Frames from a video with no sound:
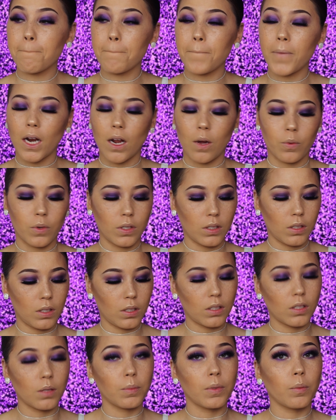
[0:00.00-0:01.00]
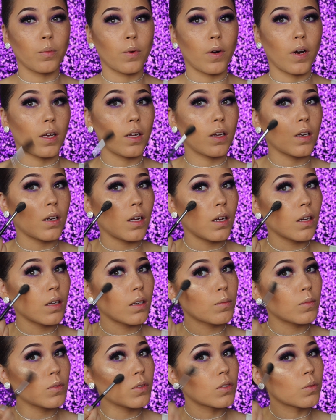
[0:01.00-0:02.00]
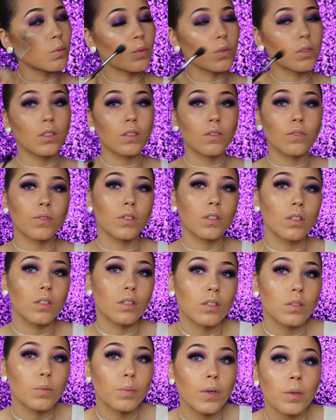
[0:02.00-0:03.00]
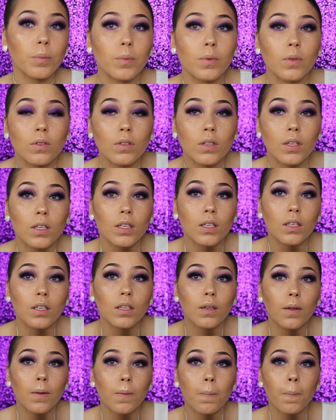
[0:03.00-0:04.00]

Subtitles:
But I wanted it to be bright, and I'm just really feeling this purple. Like,